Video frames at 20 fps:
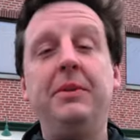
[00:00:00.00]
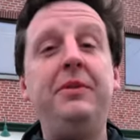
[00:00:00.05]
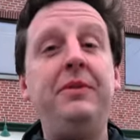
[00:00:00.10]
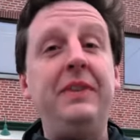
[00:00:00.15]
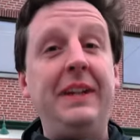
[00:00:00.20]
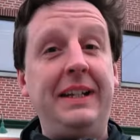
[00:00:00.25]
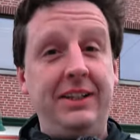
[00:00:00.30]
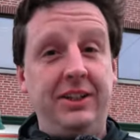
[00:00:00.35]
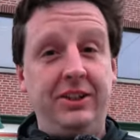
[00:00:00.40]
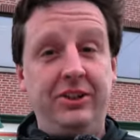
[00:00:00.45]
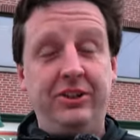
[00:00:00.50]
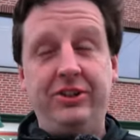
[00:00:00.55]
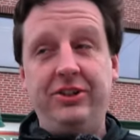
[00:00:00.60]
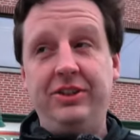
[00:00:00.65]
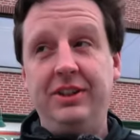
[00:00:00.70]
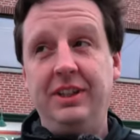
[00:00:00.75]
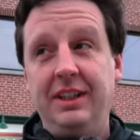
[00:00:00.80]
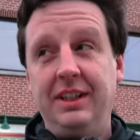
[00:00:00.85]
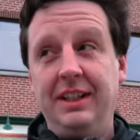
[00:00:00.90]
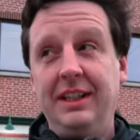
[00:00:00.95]

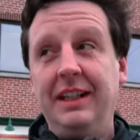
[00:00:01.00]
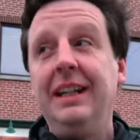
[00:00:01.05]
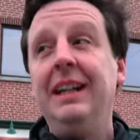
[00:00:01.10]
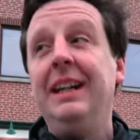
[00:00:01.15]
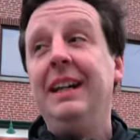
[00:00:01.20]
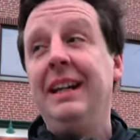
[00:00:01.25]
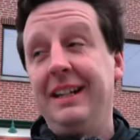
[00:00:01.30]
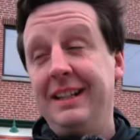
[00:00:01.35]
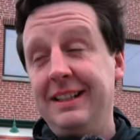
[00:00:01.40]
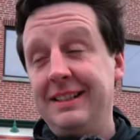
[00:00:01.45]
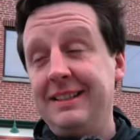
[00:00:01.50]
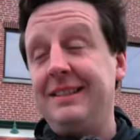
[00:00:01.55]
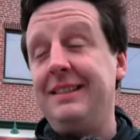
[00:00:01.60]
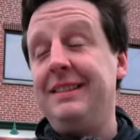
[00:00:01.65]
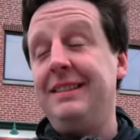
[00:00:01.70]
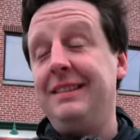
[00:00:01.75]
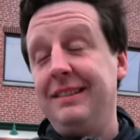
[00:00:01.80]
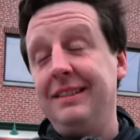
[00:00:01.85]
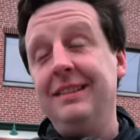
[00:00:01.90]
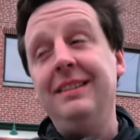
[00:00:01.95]
finish. And
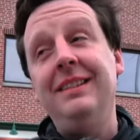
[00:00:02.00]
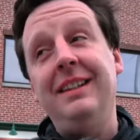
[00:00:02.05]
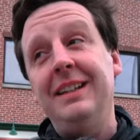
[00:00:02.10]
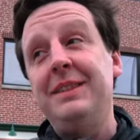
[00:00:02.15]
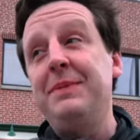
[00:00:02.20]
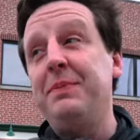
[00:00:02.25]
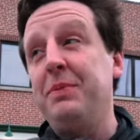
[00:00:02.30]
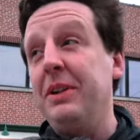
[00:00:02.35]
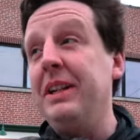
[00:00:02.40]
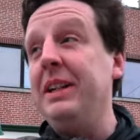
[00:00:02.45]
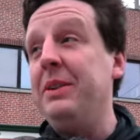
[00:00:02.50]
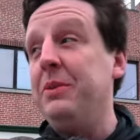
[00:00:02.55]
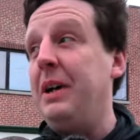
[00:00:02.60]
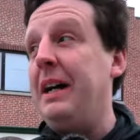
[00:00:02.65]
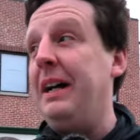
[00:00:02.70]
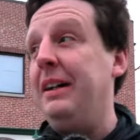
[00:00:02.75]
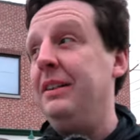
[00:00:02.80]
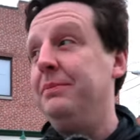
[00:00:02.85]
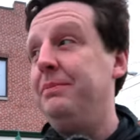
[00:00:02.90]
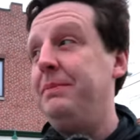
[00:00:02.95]
it's... It's pretty
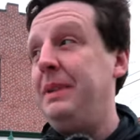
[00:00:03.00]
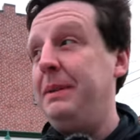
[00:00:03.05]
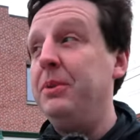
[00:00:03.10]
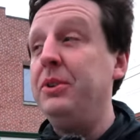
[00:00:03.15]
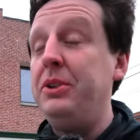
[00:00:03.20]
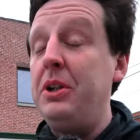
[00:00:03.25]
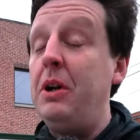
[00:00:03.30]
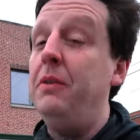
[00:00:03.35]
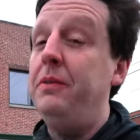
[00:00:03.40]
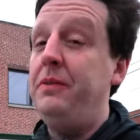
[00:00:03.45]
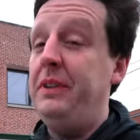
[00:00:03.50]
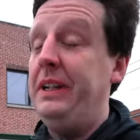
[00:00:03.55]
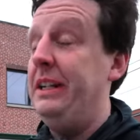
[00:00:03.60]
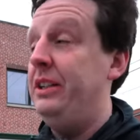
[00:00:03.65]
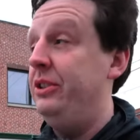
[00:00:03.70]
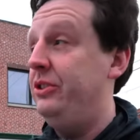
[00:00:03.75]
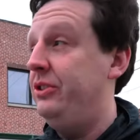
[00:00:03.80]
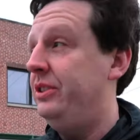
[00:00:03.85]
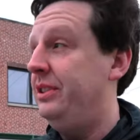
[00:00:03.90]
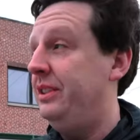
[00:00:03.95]
wild. People don't
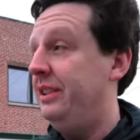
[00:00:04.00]
finish